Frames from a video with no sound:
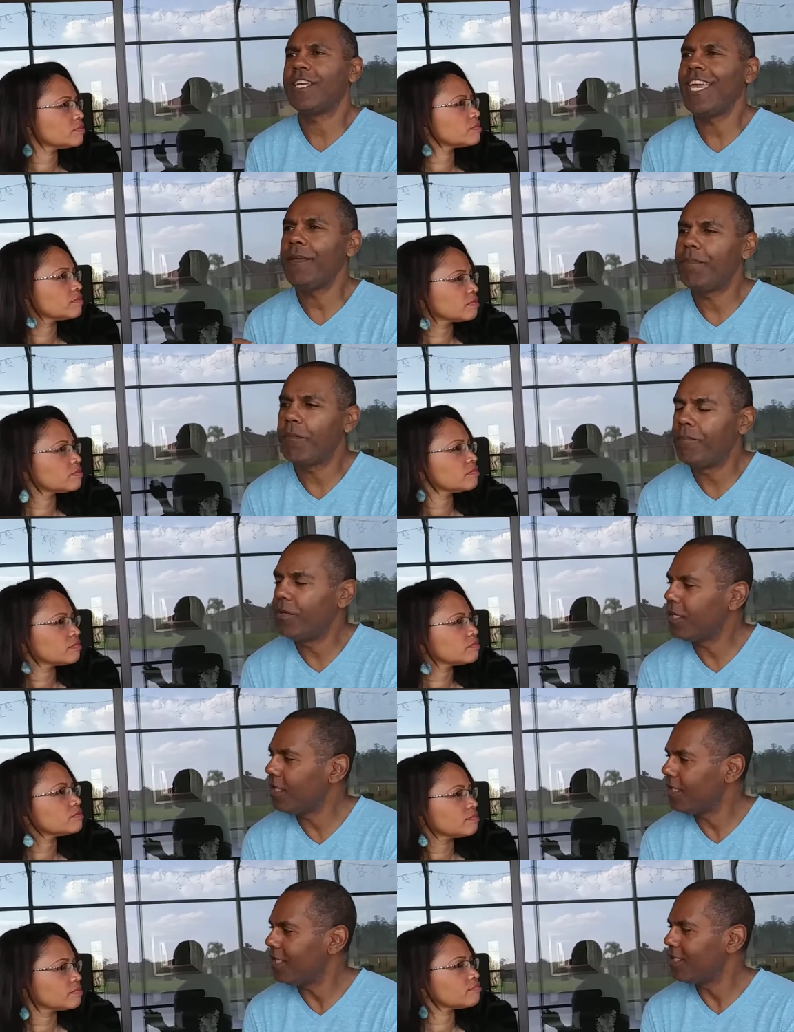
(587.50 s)

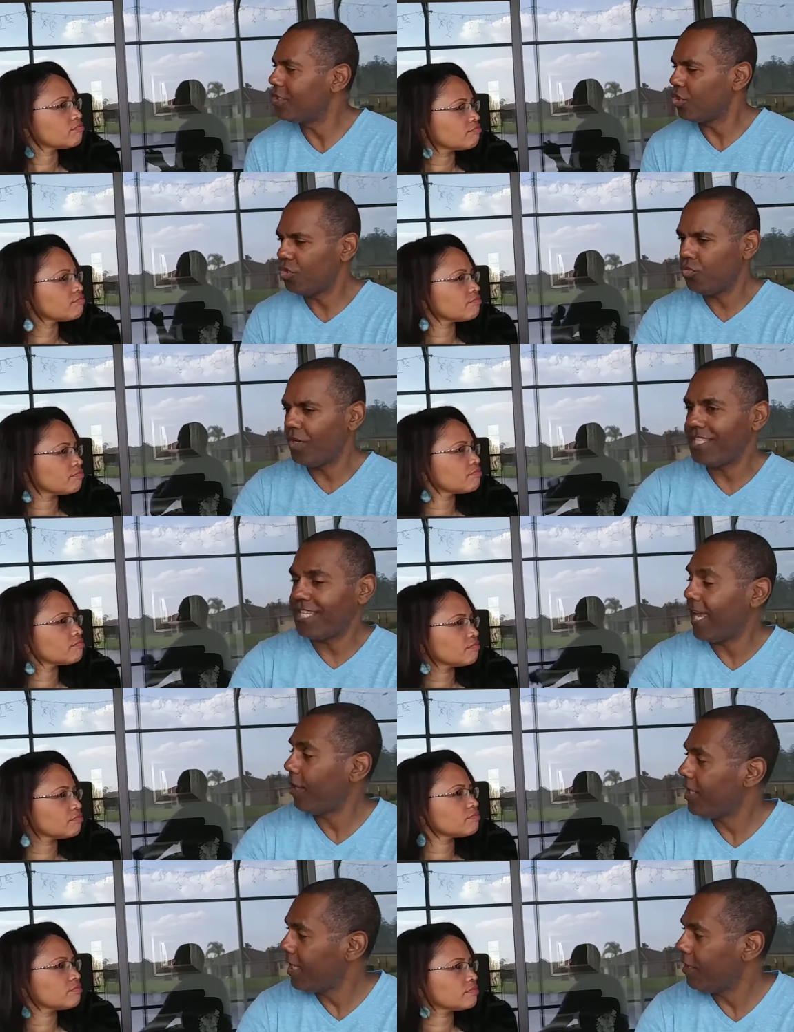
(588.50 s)
Speaker 1: capabilities to mm-hmm. create
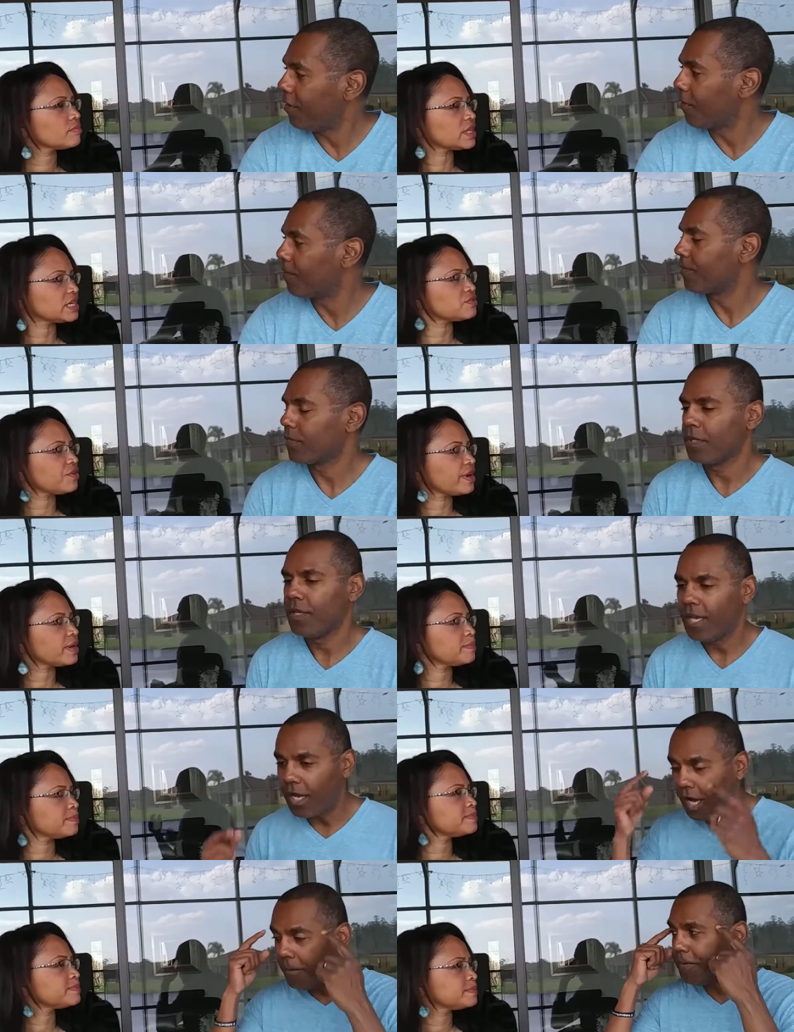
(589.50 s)
down here. That's right.
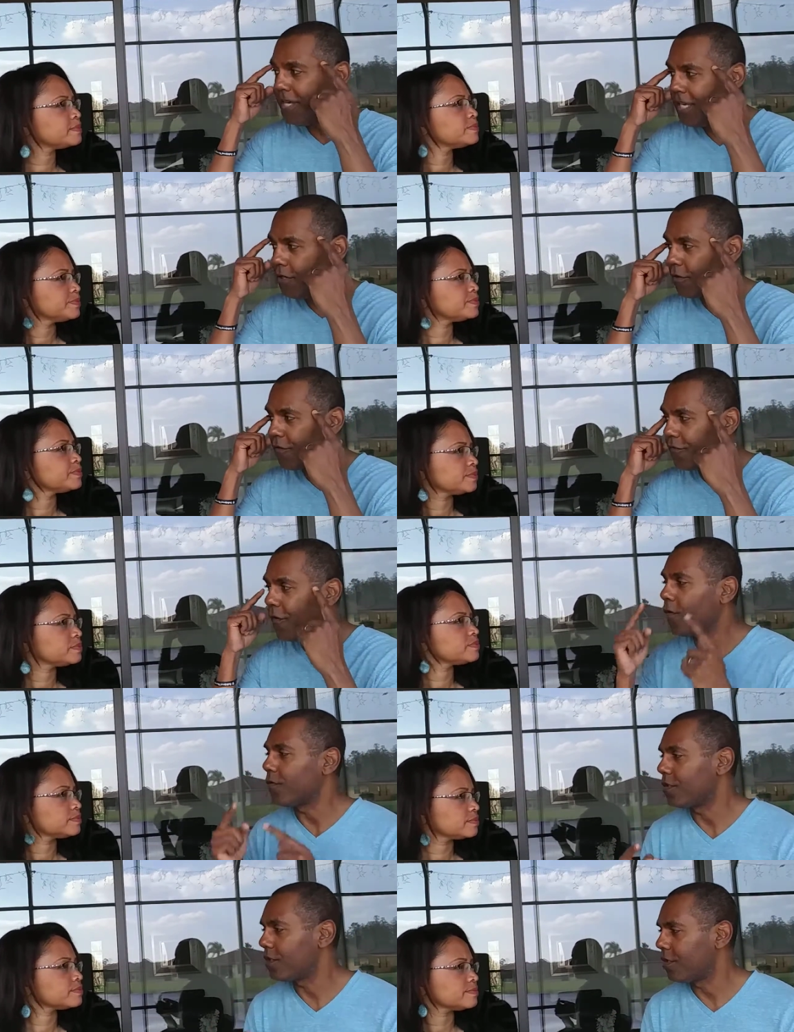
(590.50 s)
Up here
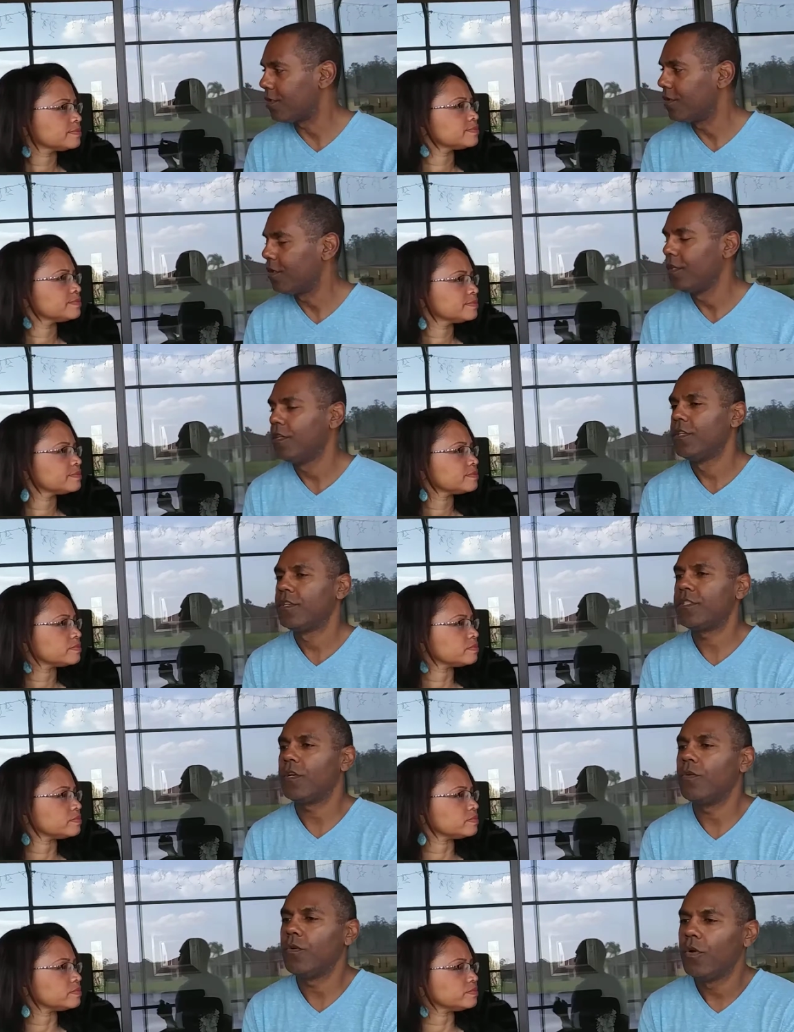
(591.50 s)
1st mm-hmm.
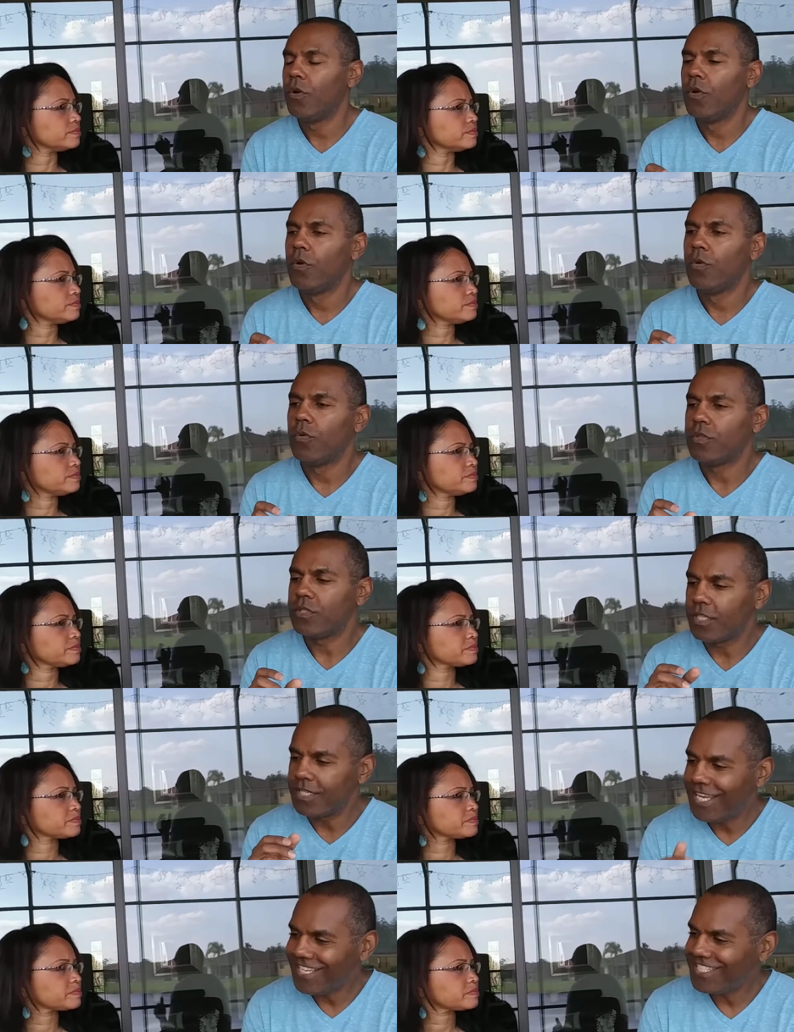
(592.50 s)
So the
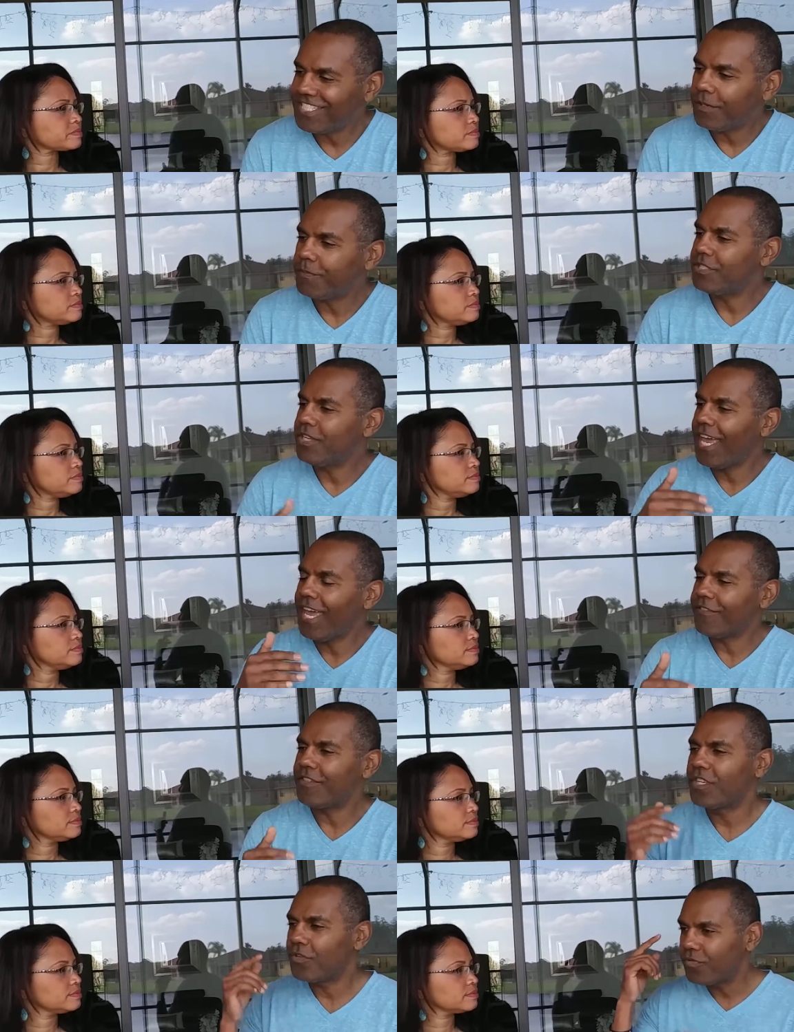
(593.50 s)
next step is you
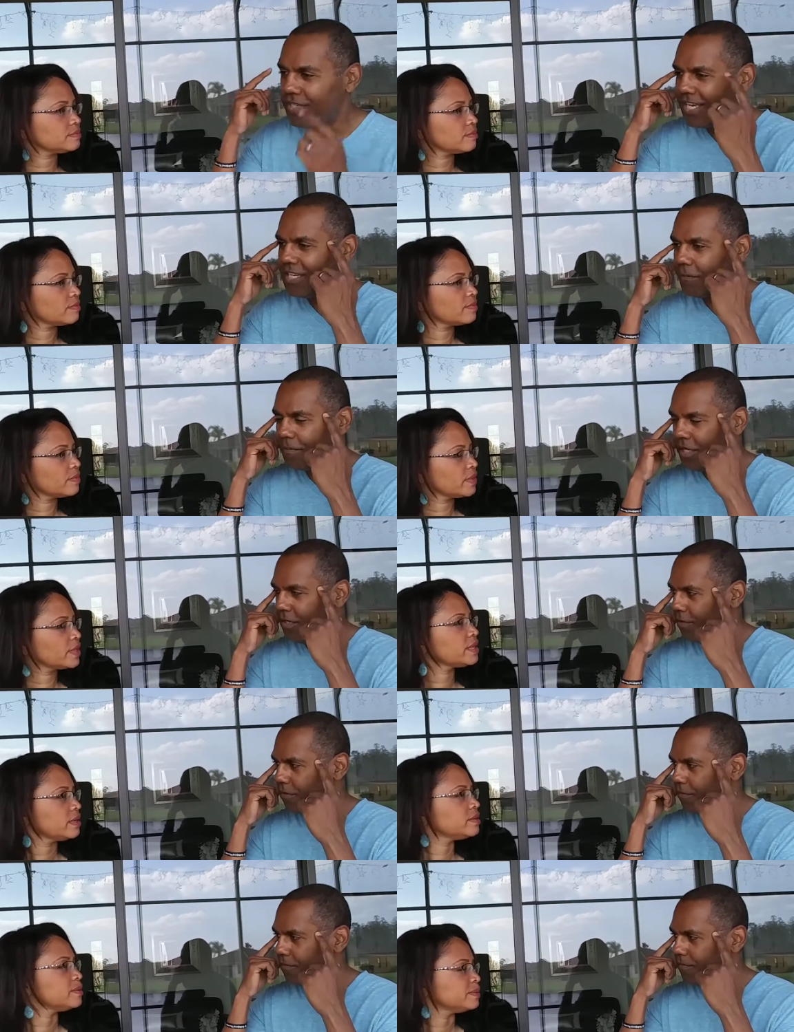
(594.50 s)
have to create up here.